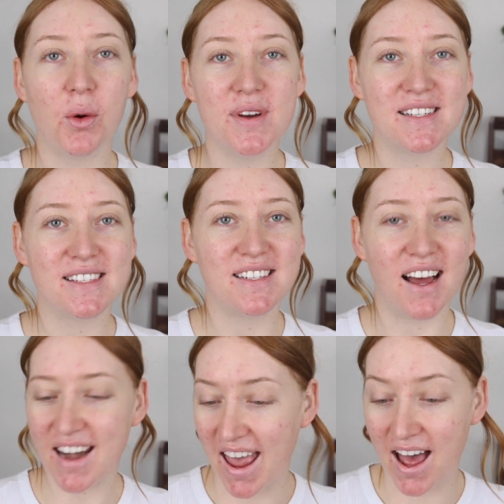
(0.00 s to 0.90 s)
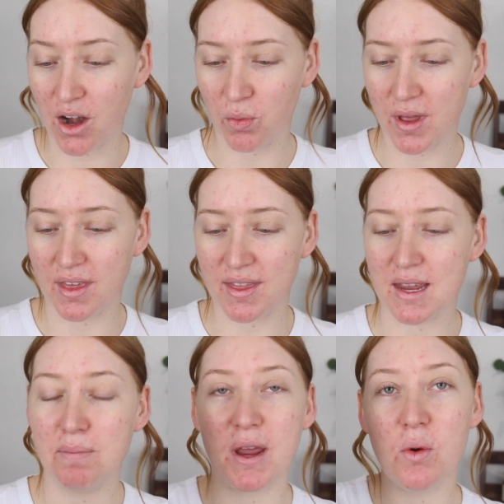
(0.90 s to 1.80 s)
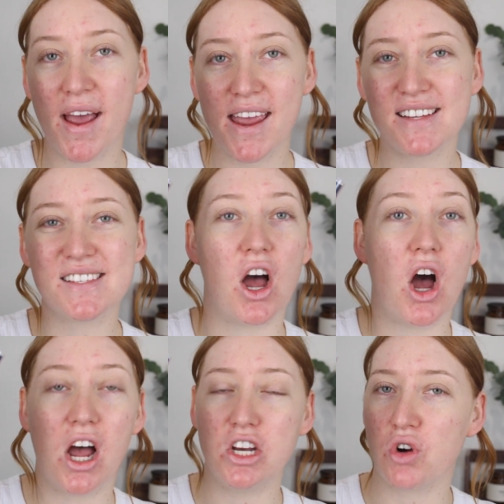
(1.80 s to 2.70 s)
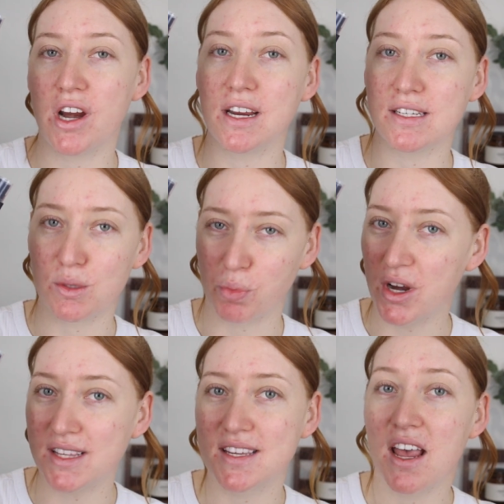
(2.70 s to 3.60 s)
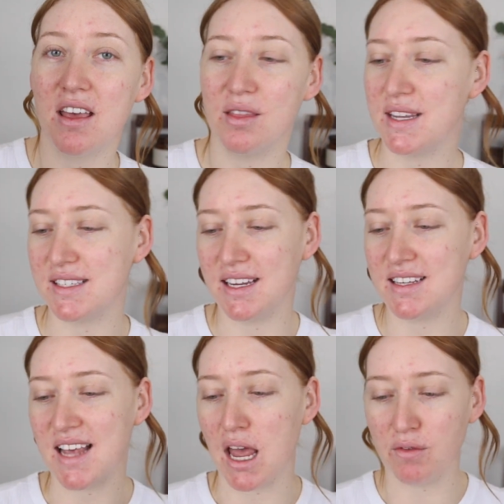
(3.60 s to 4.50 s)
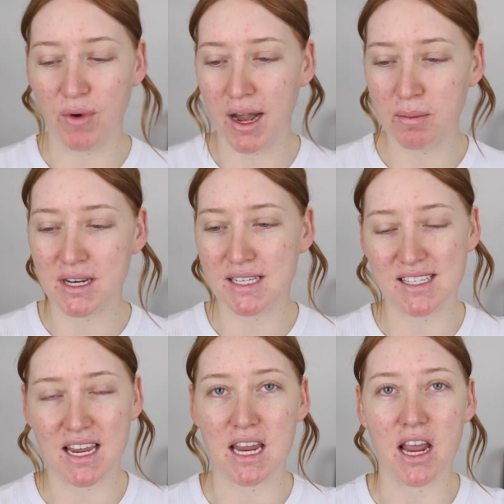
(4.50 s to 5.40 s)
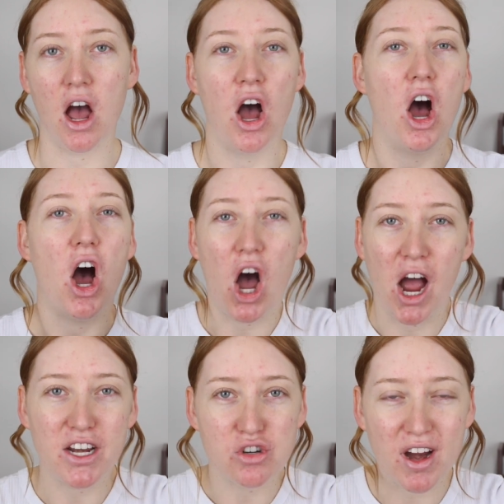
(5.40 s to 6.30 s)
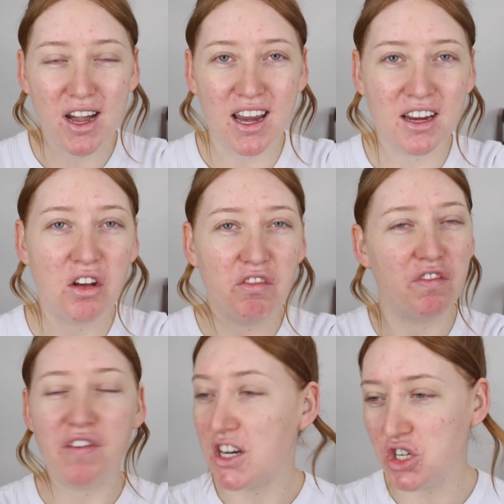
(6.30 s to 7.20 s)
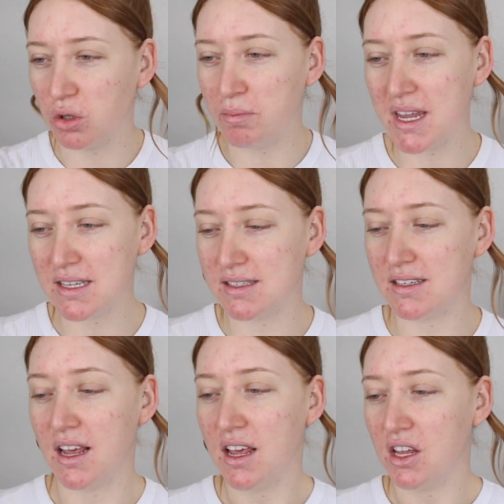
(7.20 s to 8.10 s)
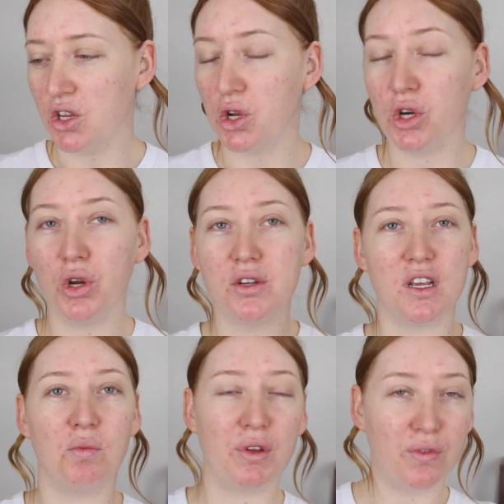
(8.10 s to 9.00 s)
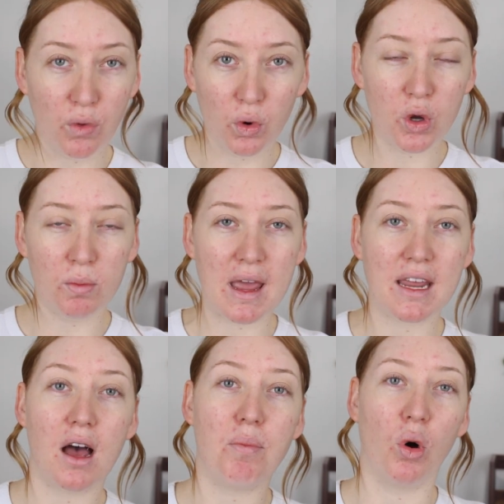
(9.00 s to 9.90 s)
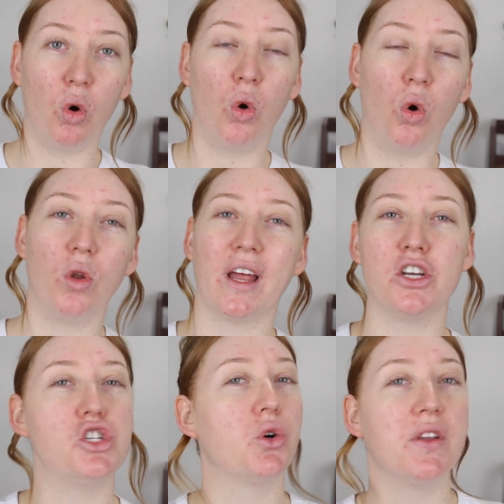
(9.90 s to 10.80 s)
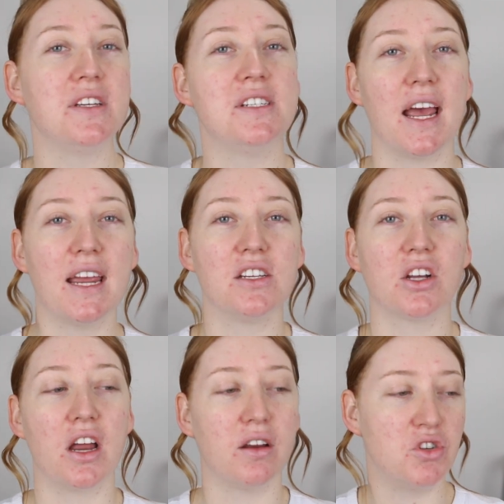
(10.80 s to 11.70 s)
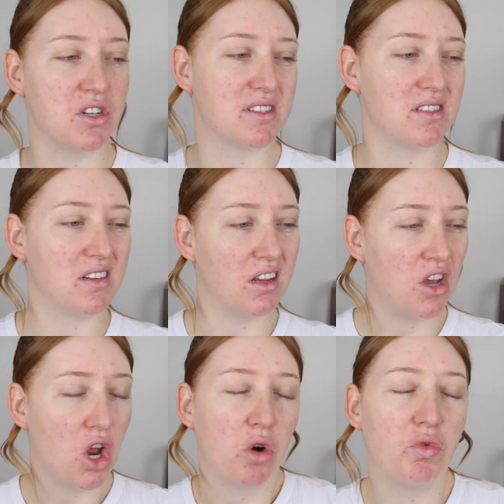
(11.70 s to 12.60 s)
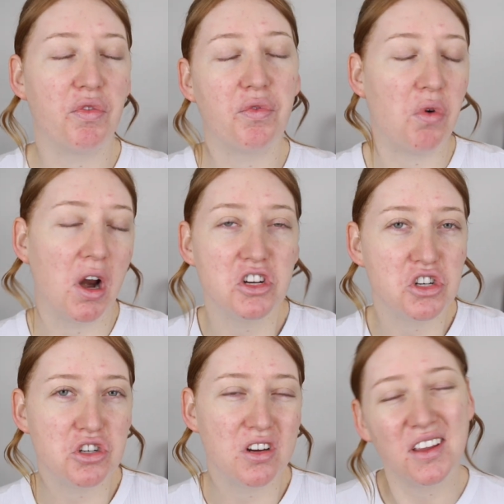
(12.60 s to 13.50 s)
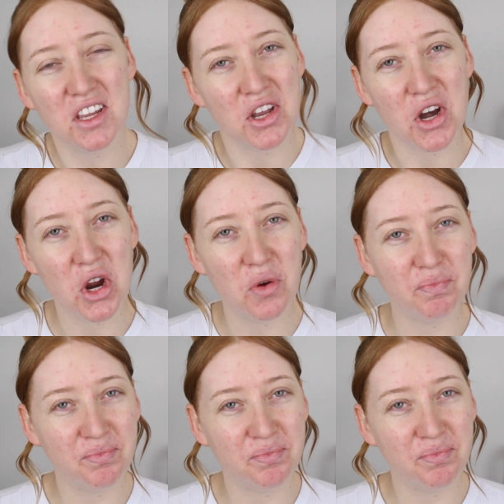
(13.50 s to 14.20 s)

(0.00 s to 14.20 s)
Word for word: going to start out with the BYS Hydrating Spritz. This is a vitamin C hydrating facial mist. You can use it before your makeup or like during the day to kind of just refresh, you know?